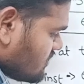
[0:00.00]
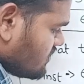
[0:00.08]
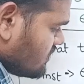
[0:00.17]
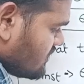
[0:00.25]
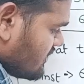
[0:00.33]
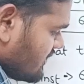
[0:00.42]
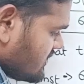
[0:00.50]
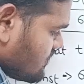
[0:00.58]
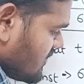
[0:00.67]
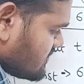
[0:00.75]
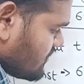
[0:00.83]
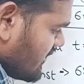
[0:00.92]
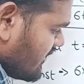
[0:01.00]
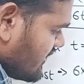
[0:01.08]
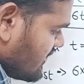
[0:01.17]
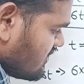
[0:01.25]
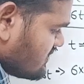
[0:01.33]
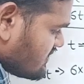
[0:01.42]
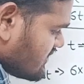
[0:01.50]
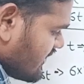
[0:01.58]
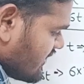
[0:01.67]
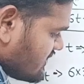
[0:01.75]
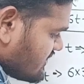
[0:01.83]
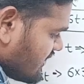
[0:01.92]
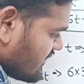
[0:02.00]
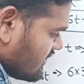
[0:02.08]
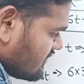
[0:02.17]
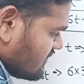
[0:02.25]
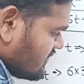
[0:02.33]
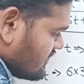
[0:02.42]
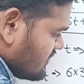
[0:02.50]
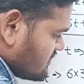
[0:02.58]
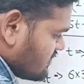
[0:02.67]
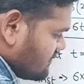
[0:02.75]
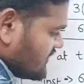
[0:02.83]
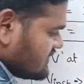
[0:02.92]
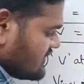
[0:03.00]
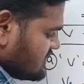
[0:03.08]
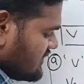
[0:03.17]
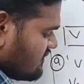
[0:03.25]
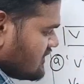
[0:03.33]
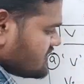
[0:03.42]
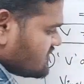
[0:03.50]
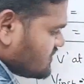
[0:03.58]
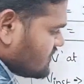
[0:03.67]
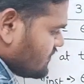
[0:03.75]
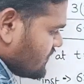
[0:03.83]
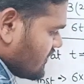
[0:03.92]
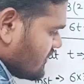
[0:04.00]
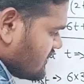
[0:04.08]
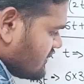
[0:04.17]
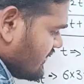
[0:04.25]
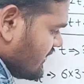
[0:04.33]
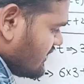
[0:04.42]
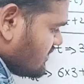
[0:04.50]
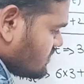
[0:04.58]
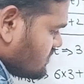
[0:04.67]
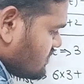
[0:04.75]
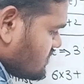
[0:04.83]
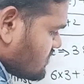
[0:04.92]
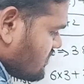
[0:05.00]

do? Displacement at a second. So which is equals to 3 into 2